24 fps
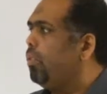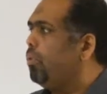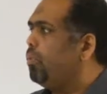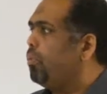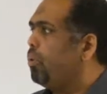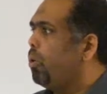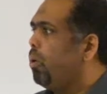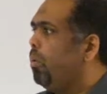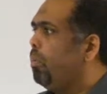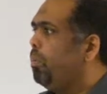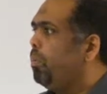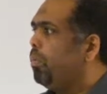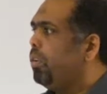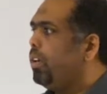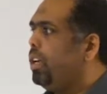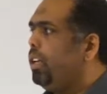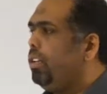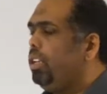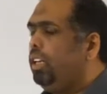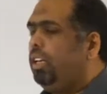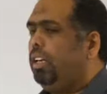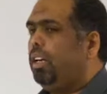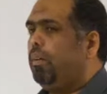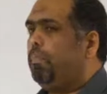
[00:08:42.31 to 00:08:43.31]
from
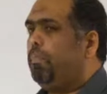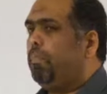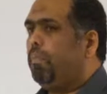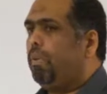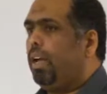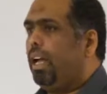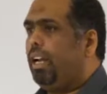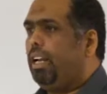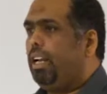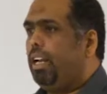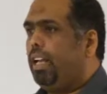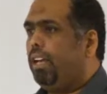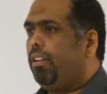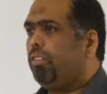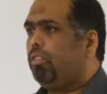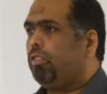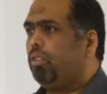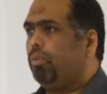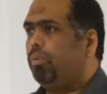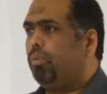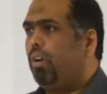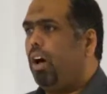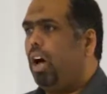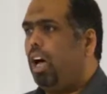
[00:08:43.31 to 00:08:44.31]
getting a
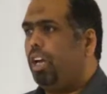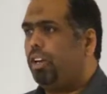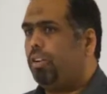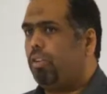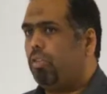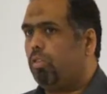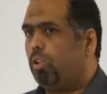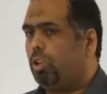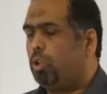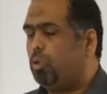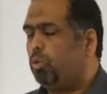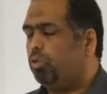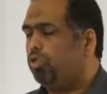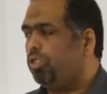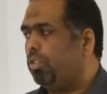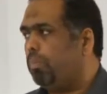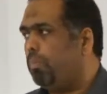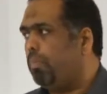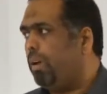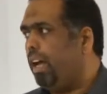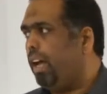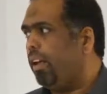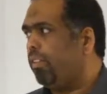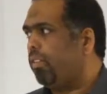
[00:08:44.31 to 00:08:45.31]
list of high
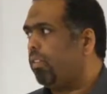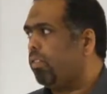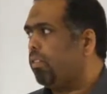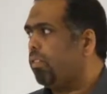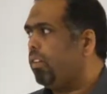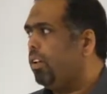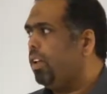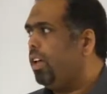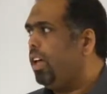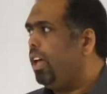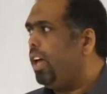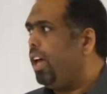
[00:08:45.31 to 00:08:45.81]
resolution mass